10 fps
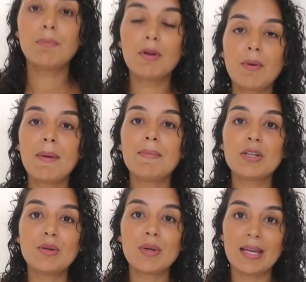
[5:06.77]
But remember
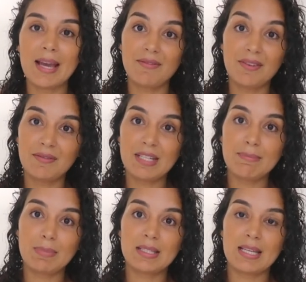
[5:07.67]
you can get
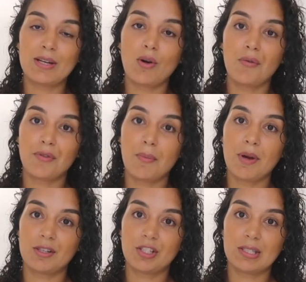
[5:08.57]
15% off your
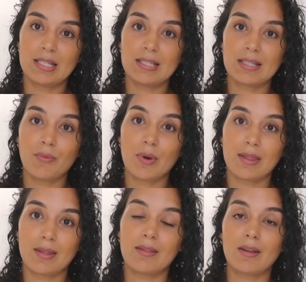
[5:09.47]
purchases
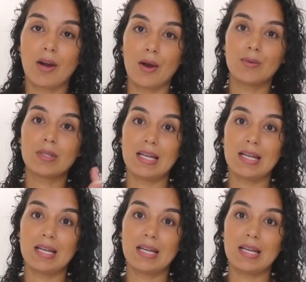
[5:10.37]
with the code